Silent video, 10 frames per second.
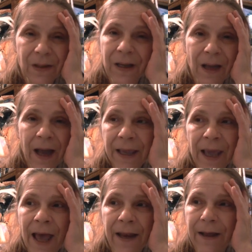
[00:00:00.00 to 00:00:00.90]
I
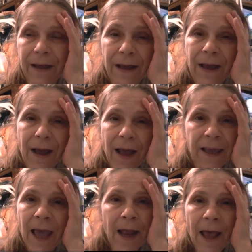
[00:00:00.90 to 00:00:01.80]
can't
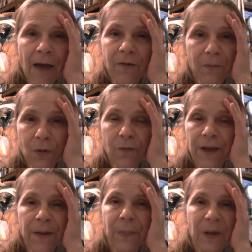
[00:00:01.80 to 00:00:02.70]
have her move
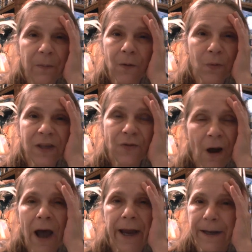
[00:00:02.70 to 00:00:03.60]
in, people. We
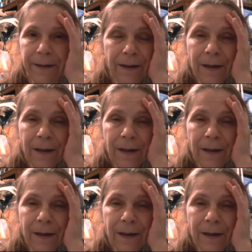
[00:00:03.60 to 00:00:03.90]
tried.